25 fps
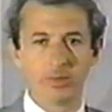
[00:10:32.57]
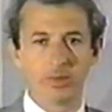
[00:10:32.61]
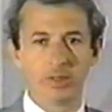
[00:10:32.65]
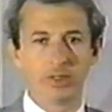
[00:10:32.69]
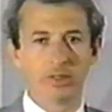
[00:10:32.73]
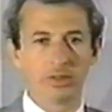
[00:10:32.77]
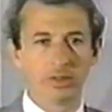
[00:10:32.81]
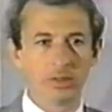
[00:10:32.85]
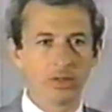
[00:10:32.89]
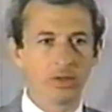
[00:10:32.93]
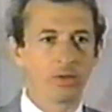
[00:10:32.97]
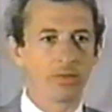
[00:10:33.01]
I
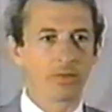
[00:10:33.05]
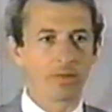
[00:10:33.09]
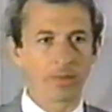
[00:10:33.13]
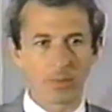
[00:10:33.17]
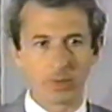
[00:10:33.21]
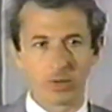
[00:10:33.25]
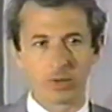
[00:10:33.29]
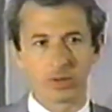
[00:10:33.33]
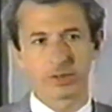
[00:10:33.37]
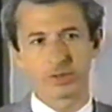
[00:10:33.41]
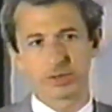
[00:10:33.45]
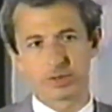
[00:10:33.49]
mean, you know who
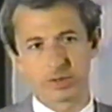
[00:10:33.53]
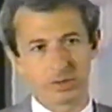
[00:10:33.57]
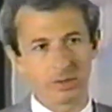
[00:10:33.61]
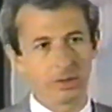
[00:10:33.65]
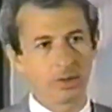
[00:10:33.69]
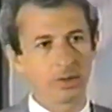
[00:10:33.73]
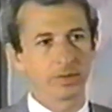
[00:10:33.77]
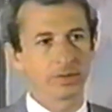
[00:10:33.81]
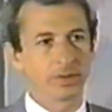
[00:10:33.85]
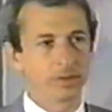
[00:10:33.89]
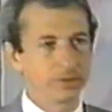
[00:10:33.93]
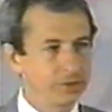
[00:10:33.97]
reports to you,
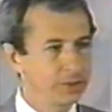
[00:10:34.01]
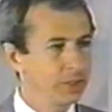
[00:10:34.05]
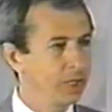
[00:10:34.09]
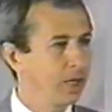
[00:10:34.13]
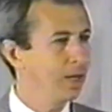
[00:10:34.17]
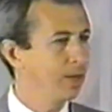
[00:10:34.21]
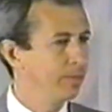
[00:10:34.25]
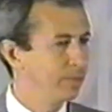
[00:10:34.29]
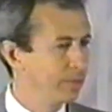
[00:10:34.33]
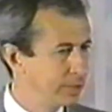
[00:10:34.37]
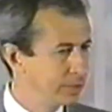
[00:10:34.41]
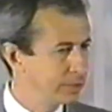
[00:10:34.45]
you know what their
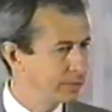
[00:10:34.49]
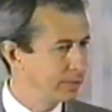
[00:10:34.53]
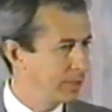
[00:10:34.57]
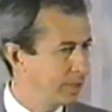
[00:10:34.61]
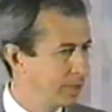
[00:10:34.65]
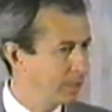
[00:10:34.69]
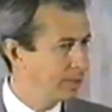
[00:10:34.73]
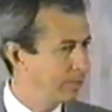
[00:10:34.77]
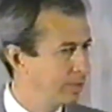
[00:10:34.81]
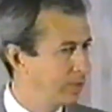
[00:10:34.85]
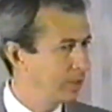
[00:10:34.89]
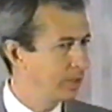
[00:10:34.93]
job is,
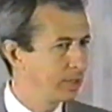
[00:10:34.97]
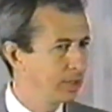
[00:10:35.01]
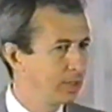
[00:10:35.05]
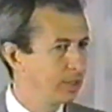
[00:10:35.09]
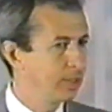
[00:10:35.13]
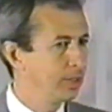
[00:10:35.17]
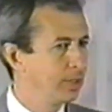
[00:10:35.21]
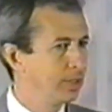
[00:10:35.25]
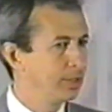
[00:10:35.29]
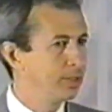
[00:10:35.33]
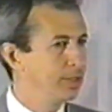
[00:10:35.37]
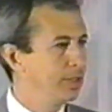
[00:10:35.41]
right? I mean,
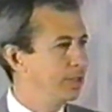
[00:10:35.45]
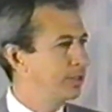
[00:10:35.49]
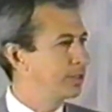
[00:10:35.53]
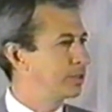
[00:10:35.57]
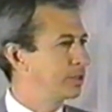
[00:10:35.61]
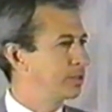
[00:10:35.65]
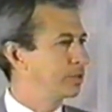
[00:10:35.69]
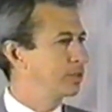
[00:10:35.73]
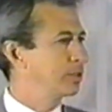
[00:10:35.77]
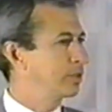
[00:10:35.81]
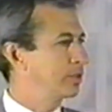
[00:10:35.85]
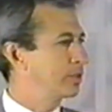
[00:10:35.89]

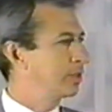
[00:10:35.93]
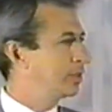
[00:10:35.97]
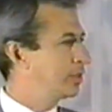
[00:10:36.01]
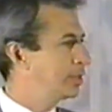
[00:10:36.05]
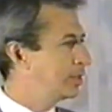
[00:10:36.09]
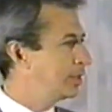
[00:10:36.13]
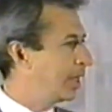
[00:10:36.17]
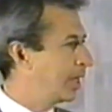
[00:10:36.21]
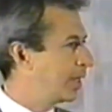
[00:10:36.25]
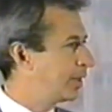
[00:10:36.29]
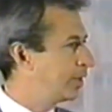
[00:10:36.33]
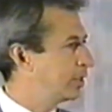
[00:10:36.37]
this is a
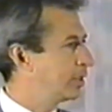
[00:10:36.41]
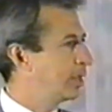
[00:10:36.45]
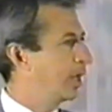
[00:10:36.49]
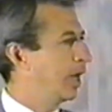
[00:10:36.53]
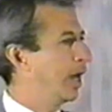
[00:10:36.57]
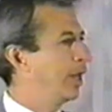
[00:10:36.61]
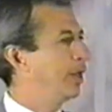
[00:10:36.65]
disaster.